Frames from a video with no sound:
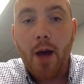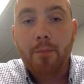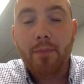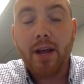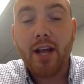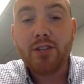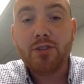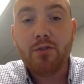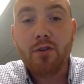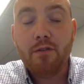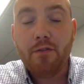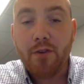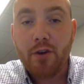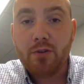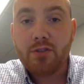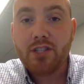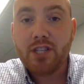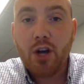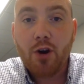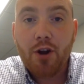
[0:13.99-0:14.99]
because he
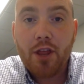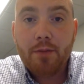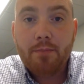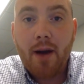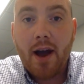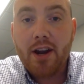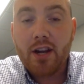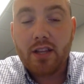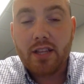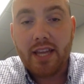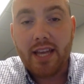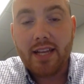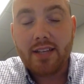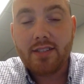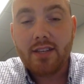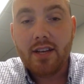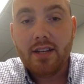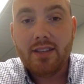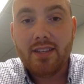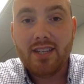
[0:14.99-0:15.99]
refused to go to the minor
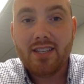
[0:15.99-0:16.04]
leagues